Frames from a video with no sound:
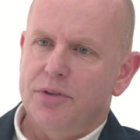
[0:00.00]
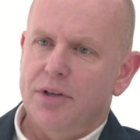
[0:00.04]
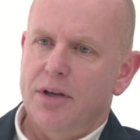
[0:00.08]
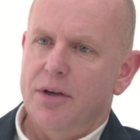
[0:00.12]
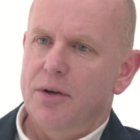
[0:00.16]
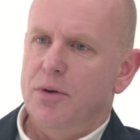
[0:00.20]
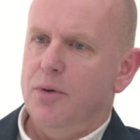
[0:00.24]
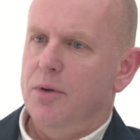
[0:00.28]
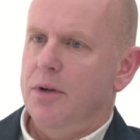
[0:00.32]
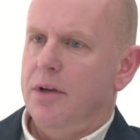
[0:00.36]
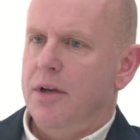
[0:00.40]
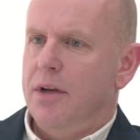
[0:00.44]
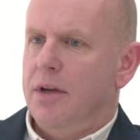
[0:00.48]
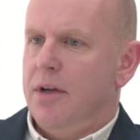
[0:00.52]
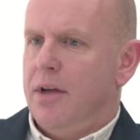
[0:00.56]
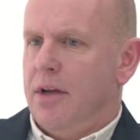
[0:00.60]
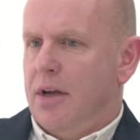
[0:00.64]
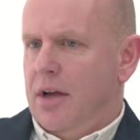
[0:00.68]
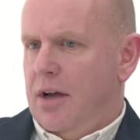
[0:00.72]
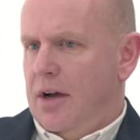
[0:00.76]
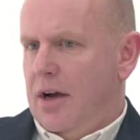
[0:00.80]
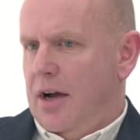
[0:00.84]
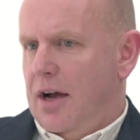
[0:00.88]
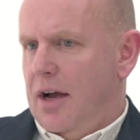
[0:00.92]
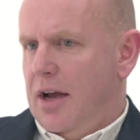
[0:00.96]
So
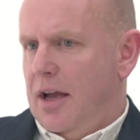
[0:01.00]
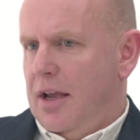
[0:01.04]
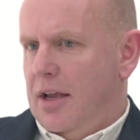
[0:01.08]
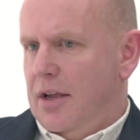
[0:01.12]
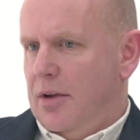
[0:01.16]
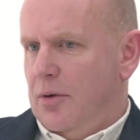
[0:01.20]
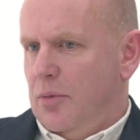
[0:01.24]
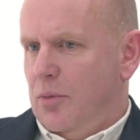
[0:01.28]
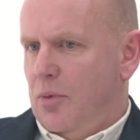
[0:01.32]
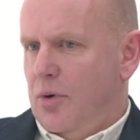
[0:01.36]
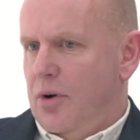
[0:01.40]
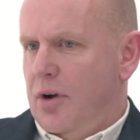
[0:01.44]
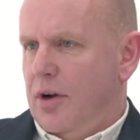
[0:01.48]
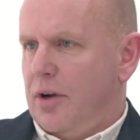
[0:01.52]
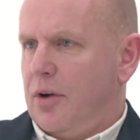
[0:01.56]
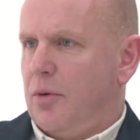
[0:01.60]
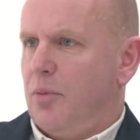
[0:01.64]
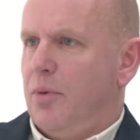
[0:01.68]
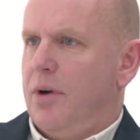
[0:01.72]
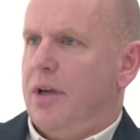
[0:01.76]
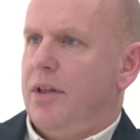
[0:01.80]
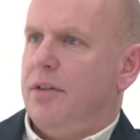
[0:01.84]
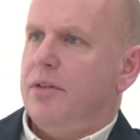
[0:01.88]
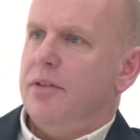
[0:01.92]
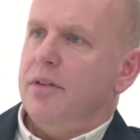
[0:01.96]
I work
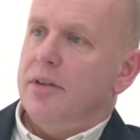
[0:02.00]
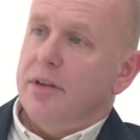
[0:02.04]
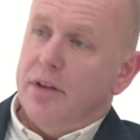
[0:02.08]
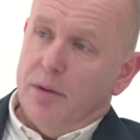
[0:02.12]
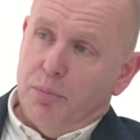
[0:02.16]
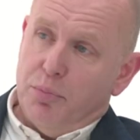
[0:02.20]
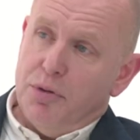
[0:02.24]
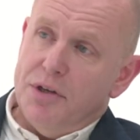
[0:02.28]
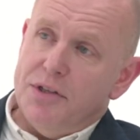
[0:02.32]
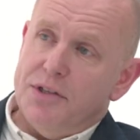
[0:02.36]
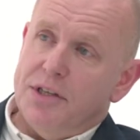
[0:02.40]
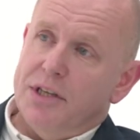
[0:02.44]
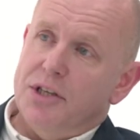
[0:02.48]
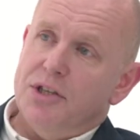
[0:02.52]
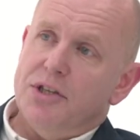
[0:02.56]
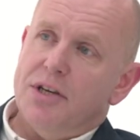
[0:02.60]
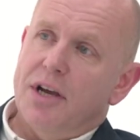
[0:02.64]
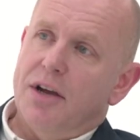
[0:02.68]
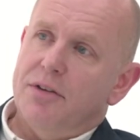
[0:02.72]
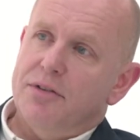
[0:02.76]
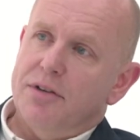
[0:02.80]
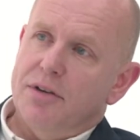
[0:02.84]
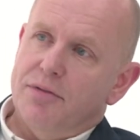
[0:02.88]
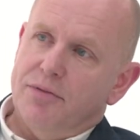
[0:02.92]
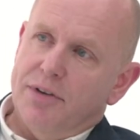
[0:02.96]
with the printing
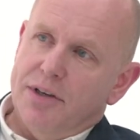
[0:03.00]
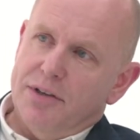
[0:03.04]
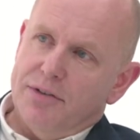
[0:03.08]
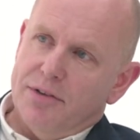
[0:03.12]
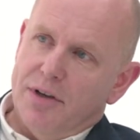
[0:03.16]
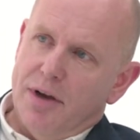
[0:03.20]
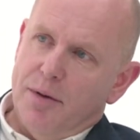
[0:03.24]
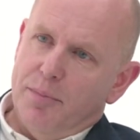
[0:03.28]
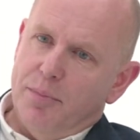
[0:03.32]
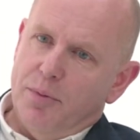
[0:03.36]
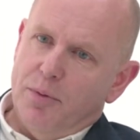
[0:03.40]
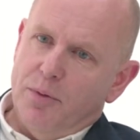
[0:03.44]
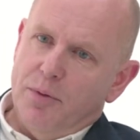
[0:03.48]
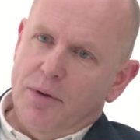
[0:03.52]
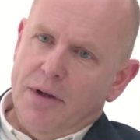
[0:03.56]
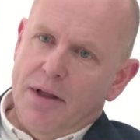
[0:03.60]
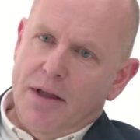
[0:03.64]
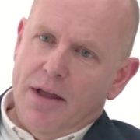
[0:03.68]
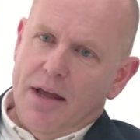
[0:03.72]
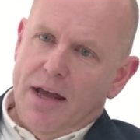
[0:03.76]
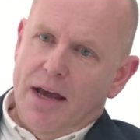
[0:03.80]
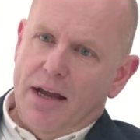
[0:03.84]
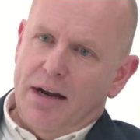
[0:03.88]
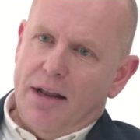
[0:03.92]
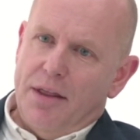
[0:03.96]
charity, for example,
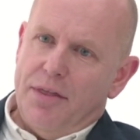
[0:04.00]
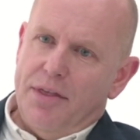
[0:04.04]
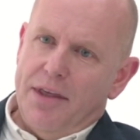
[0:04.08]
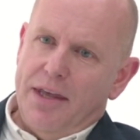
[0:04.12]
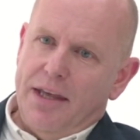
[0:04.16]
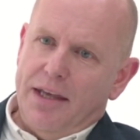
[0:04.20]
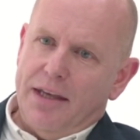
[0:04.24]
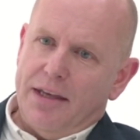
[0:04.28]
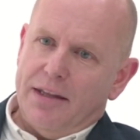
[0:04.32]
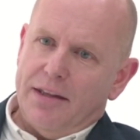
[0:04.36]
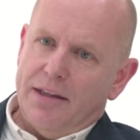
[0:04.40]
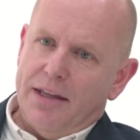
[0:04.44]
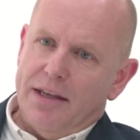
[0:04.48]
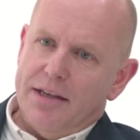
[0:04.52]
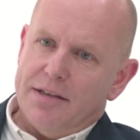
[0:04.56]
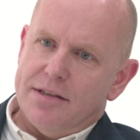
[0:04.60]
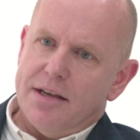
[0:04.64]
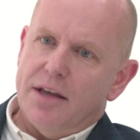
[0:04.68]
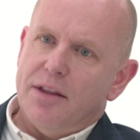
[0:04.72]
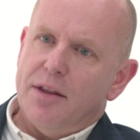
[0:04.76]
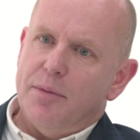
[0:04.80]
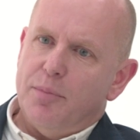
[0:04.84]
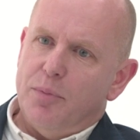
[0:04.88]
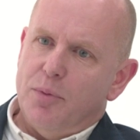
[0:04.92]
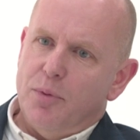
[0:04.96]
and I think there's
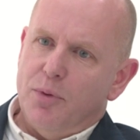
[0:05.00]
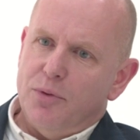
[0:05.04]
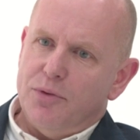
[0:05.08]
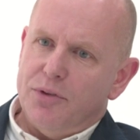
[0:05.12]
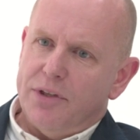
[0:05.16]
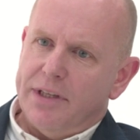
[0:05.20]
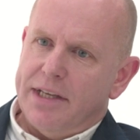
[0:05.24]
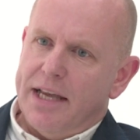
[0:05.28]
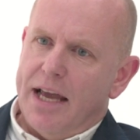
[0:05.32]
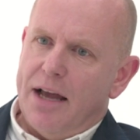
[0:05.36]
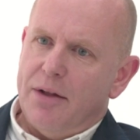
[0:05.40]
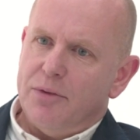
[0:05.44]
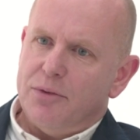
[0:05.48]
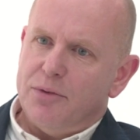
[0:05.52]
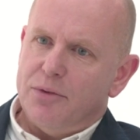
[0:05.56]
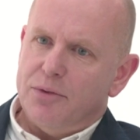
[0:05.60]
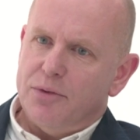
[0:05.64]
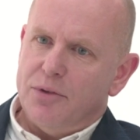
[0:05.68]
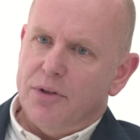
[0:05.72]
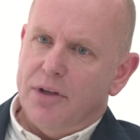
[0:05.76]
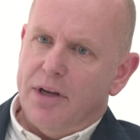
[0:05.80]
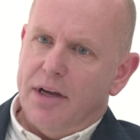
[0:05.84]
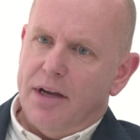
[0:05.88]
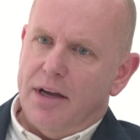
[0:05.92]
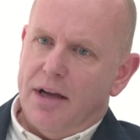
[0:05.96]
other boards and
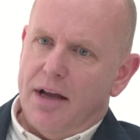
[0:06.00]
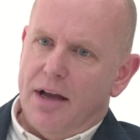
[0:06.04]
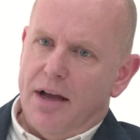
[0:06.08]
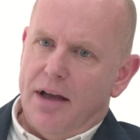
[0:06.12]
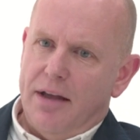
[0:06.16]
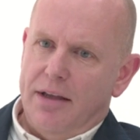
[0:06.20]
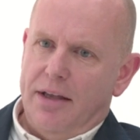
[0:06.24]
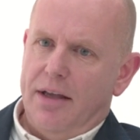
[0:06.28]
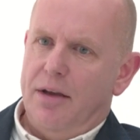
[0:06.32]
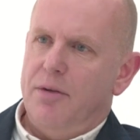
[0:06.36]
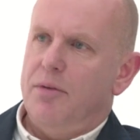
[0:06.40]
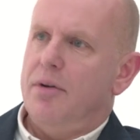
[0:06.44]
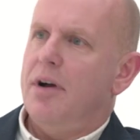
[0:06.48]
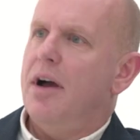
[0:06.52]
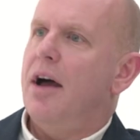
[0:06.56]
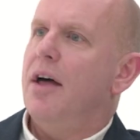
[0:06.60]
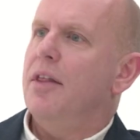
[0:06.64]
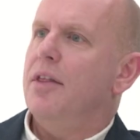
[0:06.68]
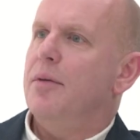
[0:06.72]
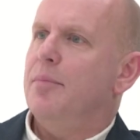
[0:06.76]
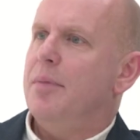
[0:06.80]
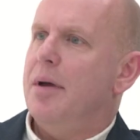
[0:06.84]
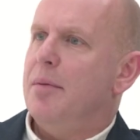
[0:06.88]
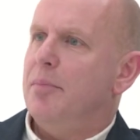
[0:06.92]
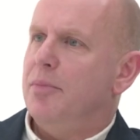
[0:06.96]
councils that you know,
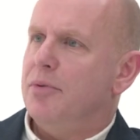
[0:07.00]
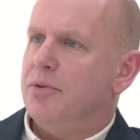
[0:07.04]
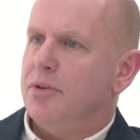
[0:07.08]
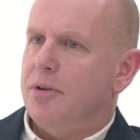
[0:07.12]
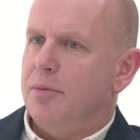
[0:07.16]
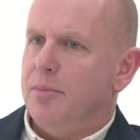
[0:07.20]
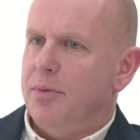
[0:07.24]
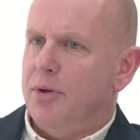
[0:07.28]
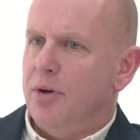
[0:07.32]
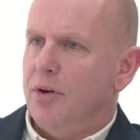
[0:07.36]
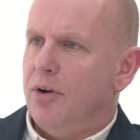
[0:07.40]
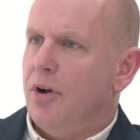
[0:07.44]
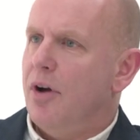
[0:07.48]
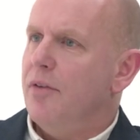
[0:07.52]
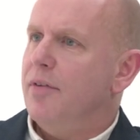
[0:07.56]
other members can be on.